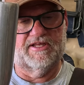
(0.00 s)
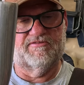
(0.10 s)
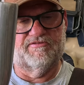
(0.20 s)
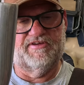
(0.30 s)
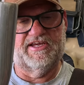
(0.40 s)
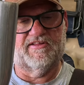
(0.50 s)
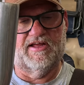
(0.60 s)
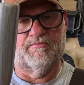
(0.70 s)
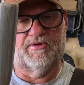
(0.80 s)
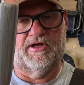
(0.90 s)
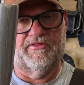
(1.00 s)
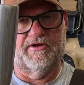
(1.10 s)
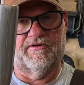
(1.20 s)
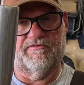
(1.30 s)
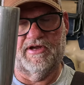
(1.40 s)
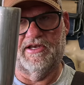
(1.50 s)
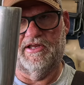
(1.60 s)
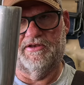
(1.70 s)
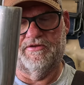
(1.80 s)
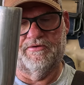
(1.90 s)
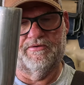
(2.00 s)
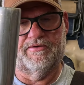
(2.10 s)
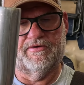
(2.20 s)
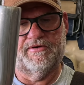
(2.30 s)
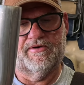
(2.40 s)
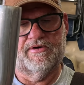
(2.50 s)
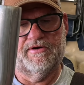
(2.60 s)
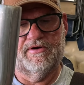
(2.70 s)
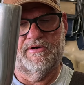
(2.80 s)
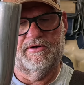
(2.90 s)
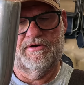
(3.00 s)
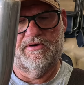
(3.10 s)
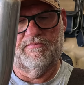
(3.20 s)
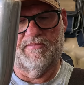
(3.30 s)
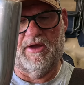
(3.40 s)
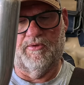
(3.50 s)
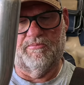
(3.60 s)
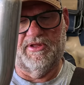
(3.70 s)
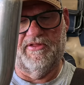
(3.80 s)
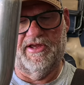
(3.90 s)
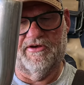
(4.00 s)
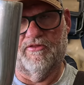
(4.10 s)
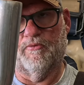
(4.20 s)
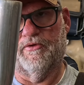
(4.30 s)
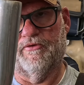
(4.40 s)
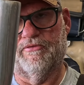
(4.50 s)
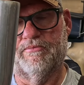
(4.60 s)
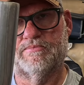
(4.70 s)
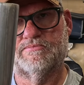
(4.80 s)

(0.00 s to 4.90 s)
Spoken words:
Leave the V-clamp on there if I need to. That wouldn't be the end of the world.